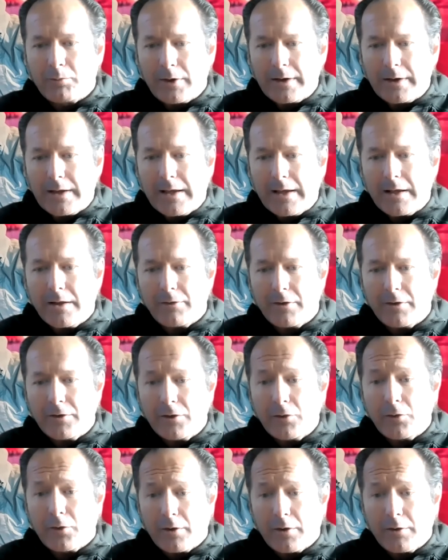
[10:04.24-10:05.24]
bring in the
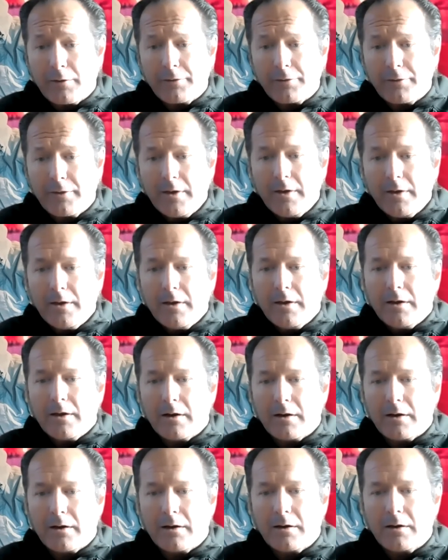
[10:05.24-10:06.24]
new earth
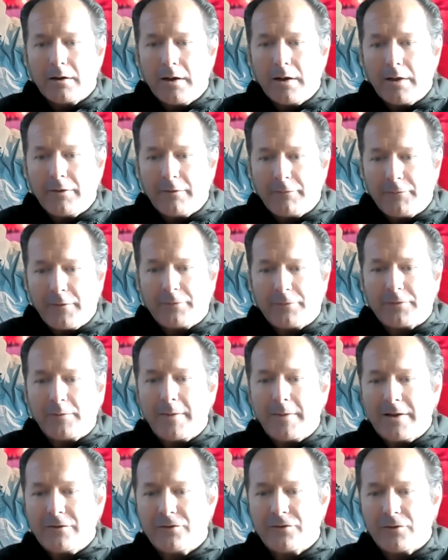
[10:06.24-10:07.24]
uh, and the fifth
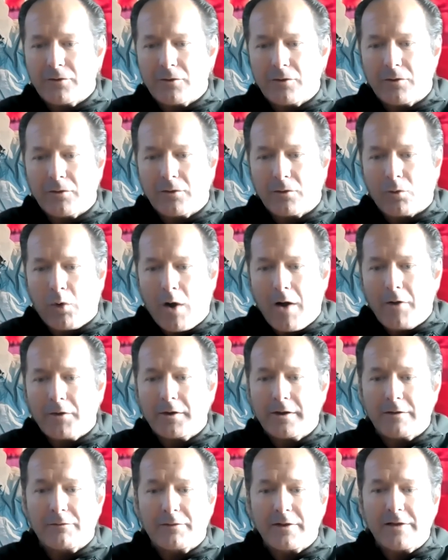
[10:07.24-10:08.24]
dimensional
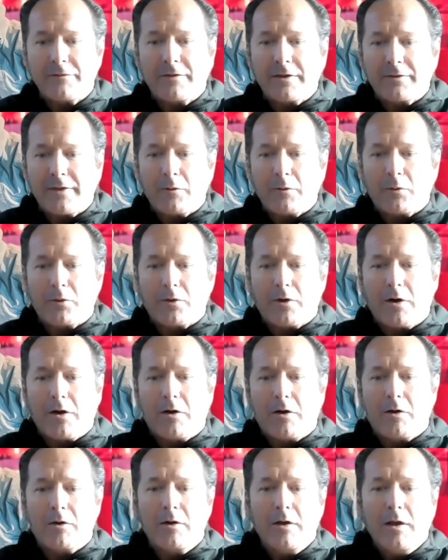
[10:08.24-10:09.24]
quality of living that we're
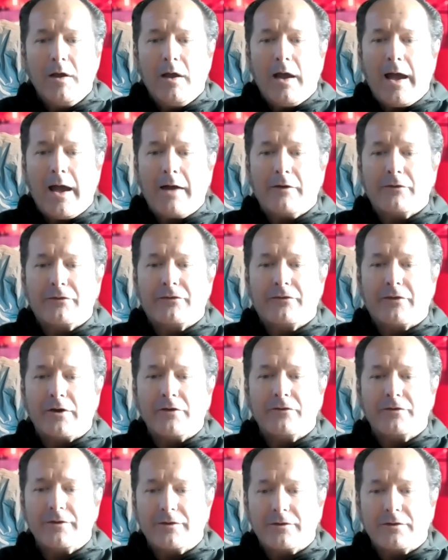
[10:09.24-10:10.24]
all as
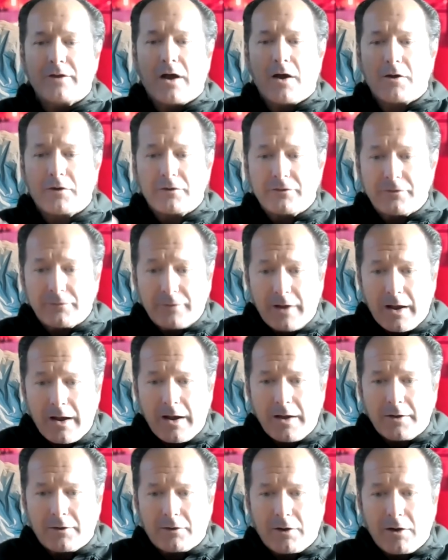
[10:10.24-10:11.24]
sons and daughters of
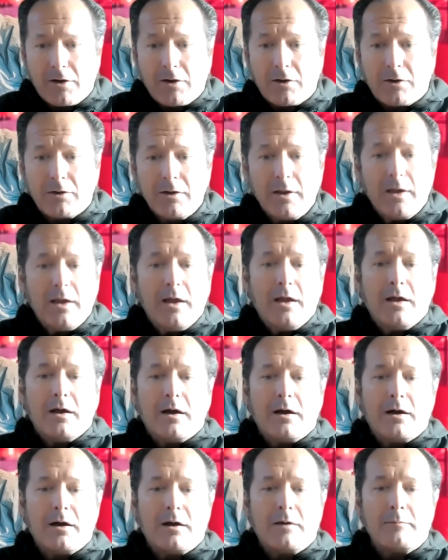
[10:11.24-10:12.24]
God are all
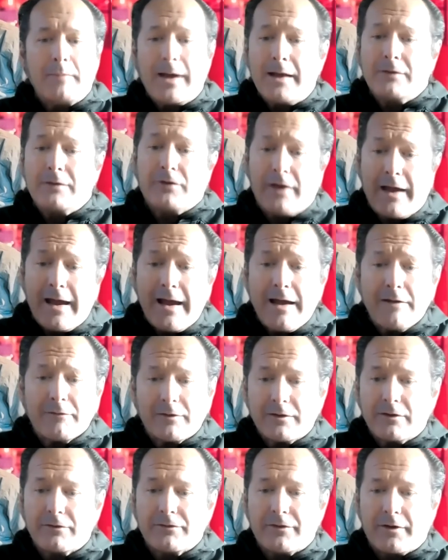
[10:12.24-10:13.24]
uh, meant to have
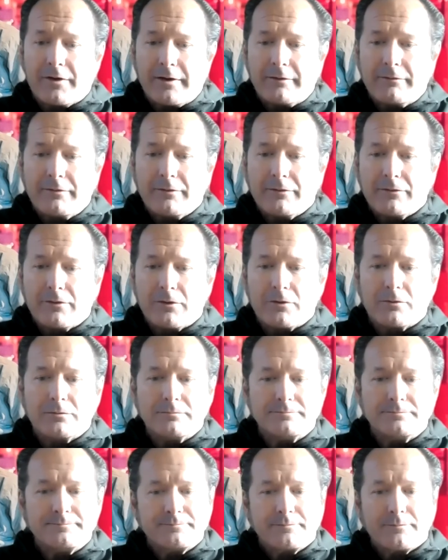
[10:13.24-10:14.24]
in this life. So,
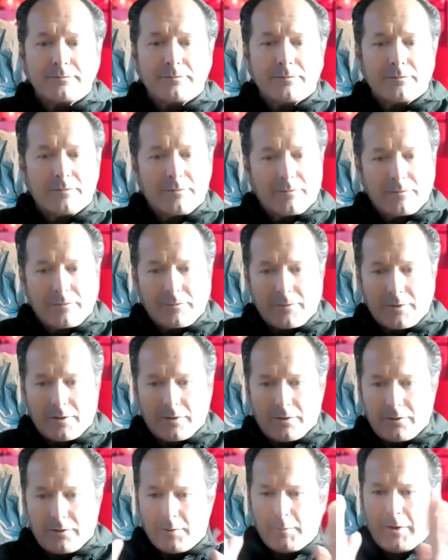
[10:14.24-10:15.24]

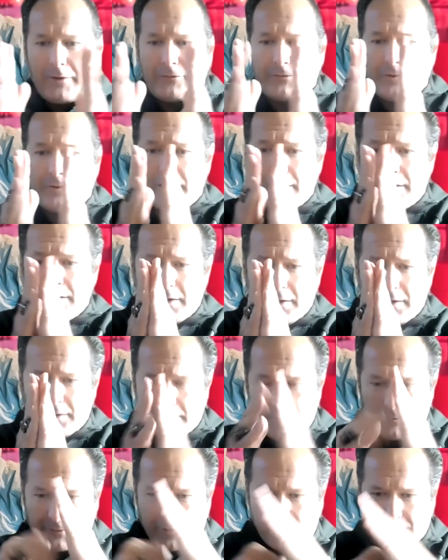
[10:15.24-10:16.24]
namaste,
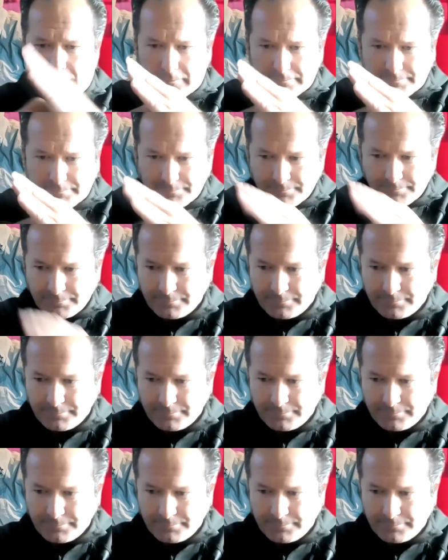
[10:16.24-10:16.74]
namaskaram.